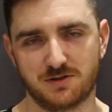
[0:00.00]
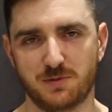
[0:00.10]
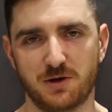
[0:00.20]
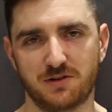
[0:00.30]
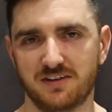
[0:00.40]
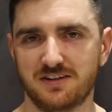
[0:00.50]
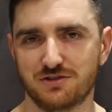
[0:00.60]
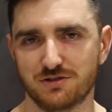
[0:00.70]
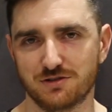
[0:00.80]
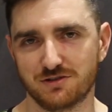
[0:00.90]
So both of these
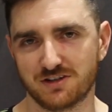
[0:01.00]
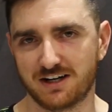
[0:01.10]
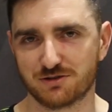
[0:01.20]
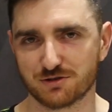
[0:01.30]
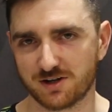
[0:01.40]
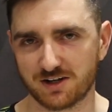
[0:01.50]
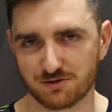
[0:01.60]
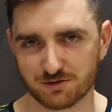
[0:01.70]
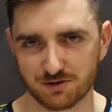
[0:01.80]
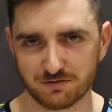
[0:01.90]
shoes are tried
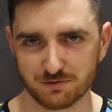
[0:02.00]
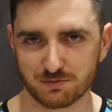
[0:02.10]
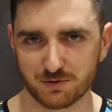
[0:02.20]
and true from